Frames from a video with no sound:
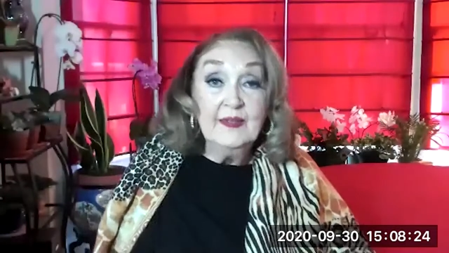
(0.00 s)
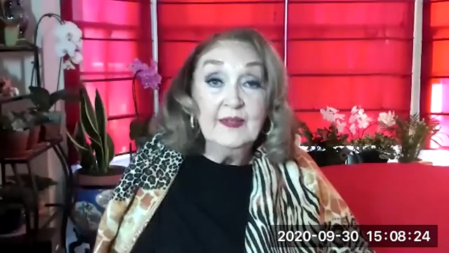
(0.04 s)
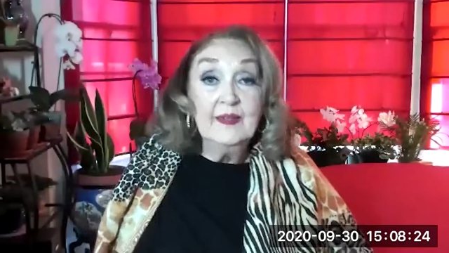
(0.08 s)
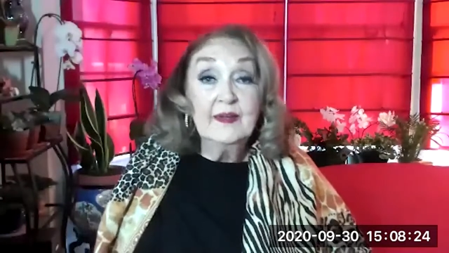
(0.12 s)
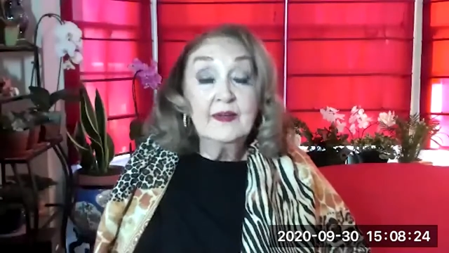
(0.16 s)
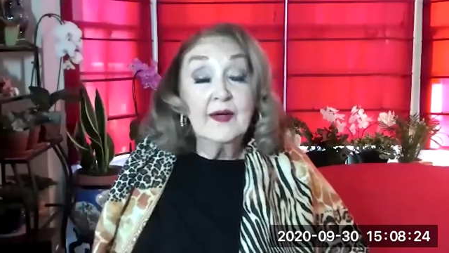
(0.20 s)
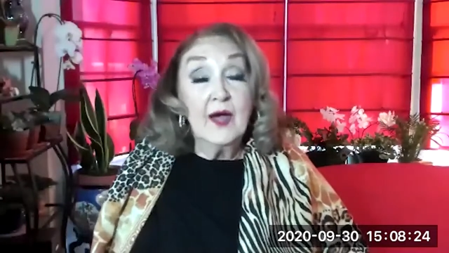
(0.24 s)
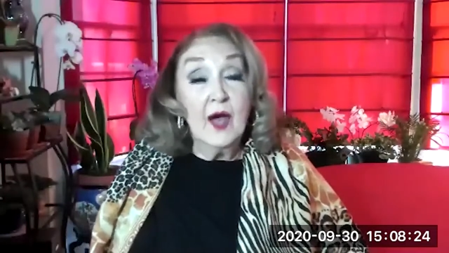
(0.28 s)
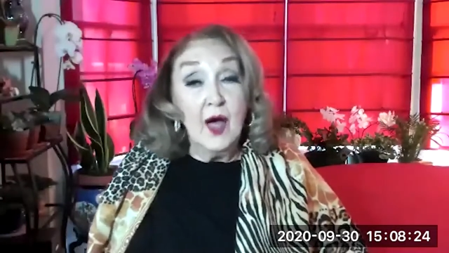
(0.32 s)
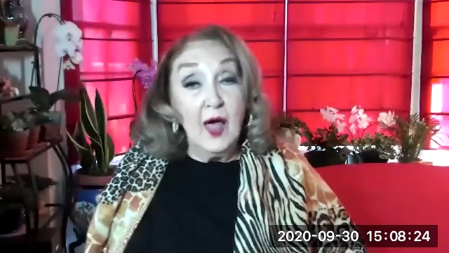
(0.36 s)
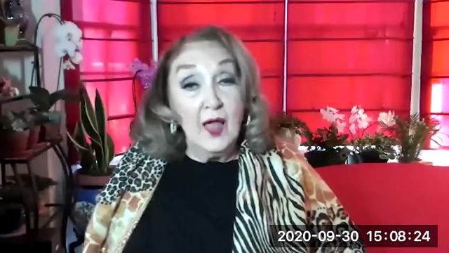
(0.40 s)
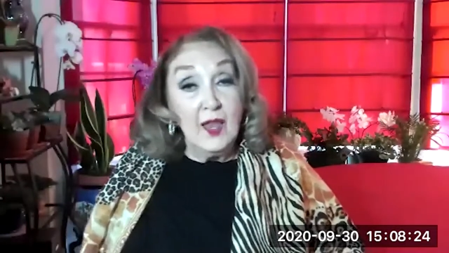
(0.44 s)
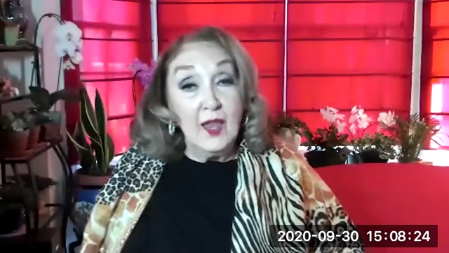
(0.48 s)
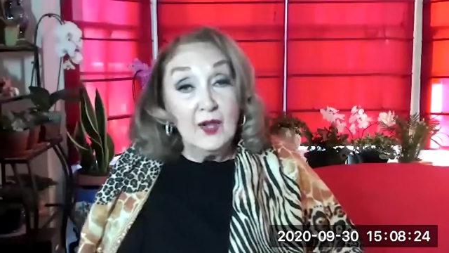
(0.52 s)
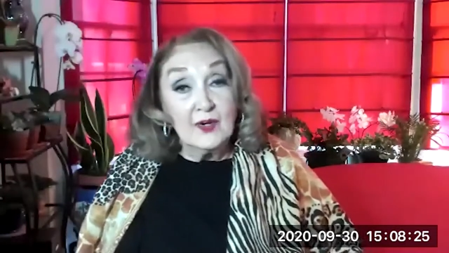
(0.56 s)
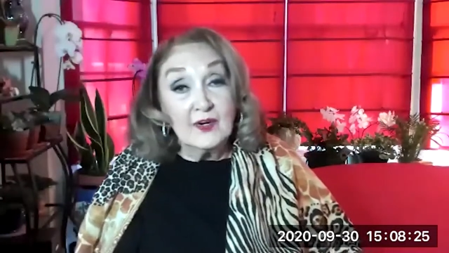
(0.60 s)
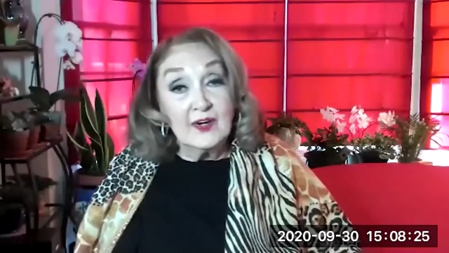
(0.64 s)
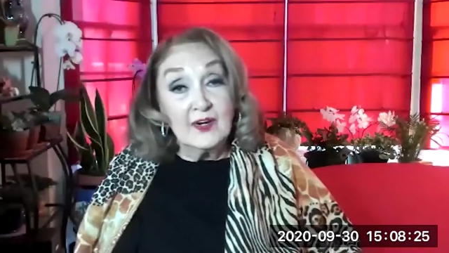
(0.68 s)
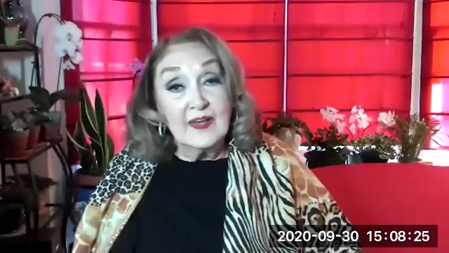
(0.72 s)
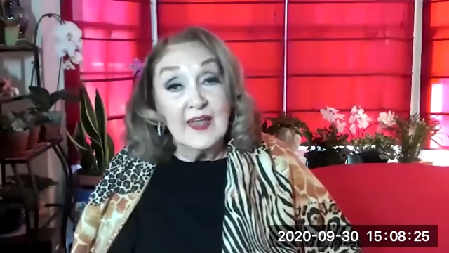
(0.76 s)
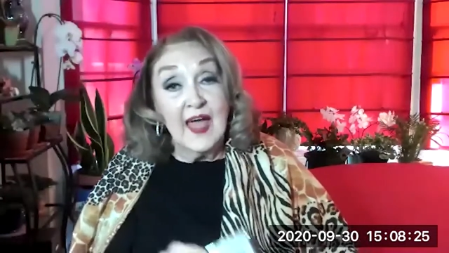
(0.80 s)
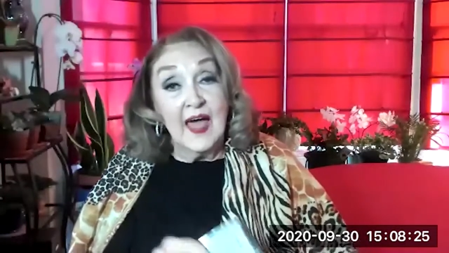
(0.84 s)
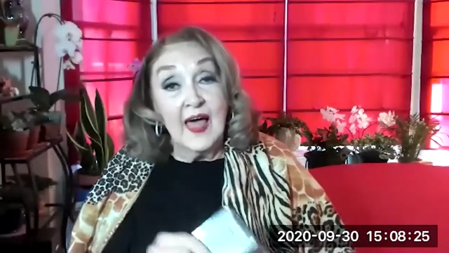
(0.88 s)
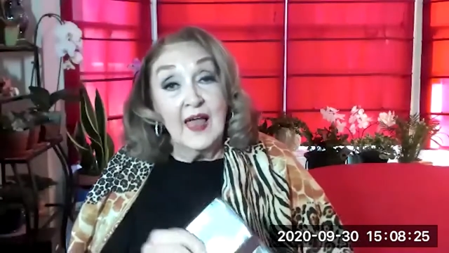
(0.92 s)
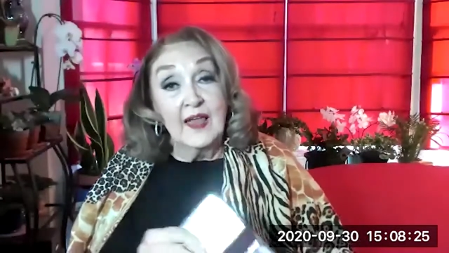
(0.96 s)
color
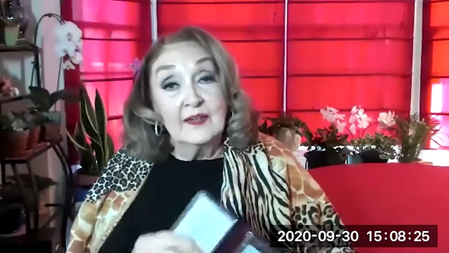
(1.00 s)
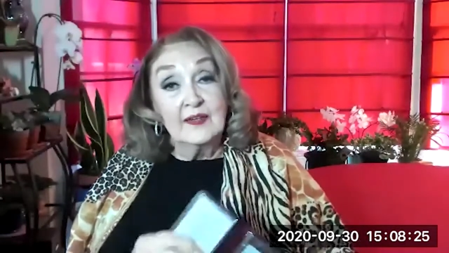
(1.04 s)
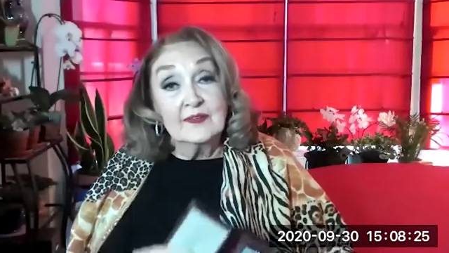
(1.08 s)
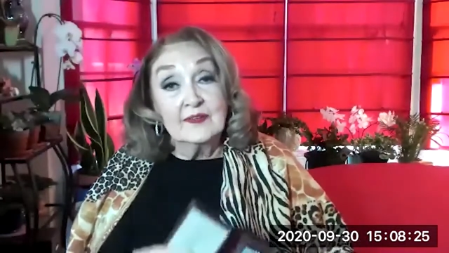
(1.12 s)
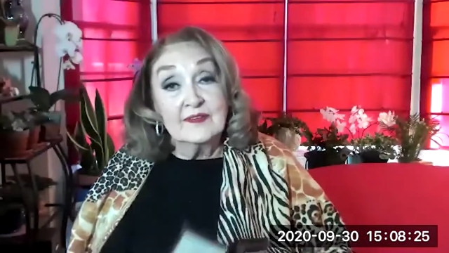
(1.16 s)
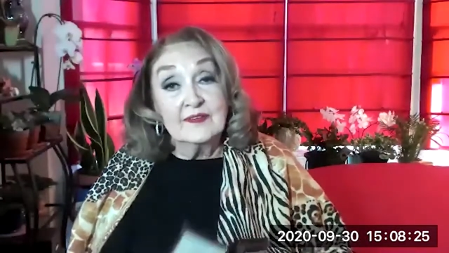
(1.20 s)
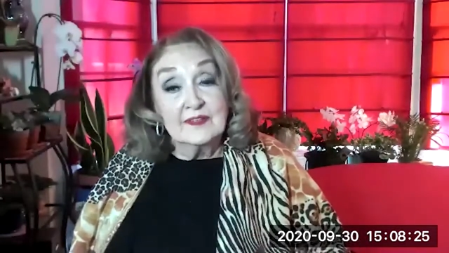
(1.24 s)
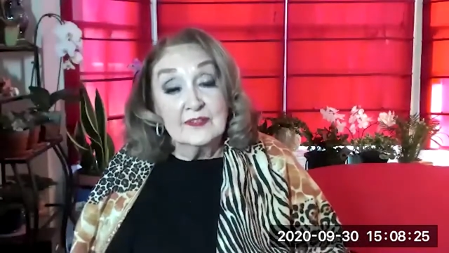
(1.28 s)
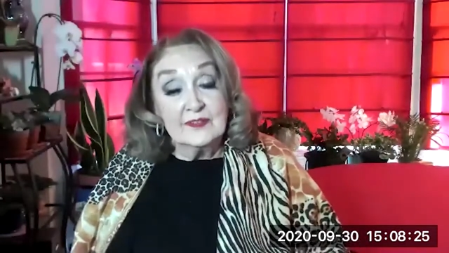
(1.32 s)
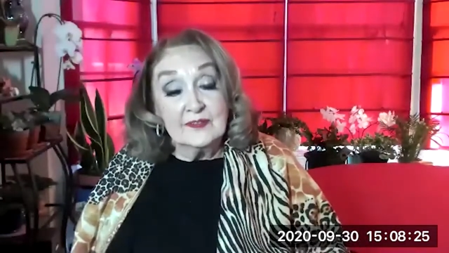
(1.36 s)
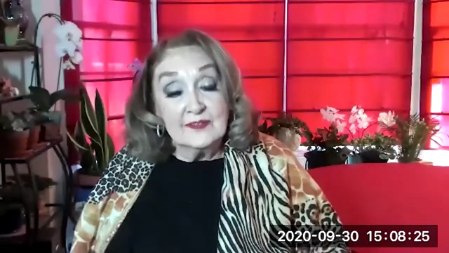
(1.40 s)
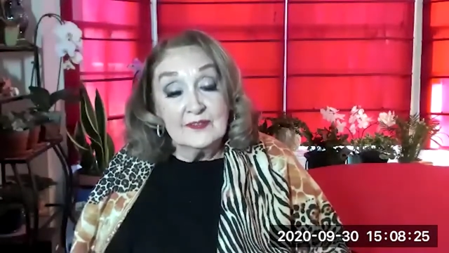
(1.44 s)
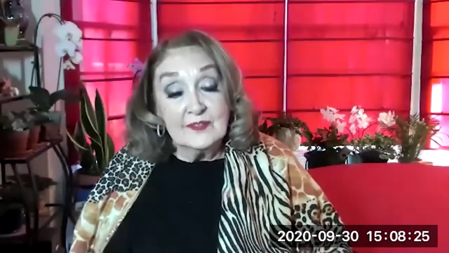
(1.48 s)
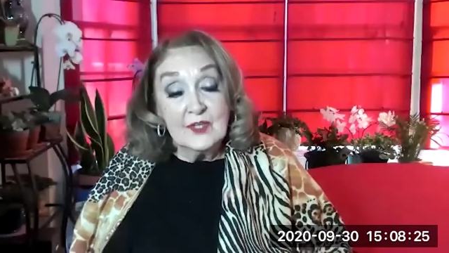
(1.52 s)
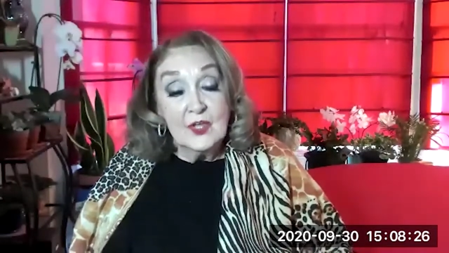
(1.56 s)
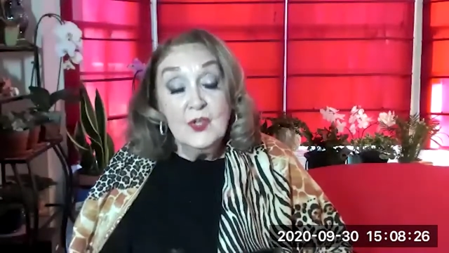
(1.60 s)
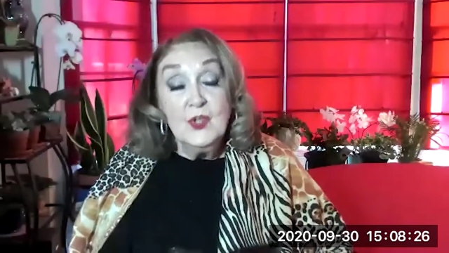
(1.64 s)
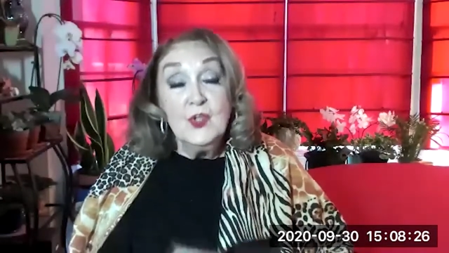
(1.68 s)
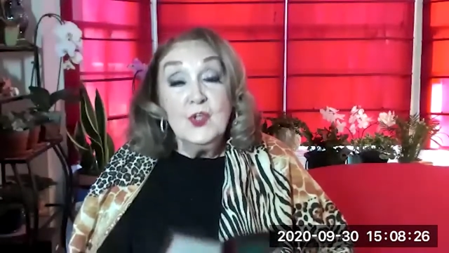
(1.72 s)
analysis,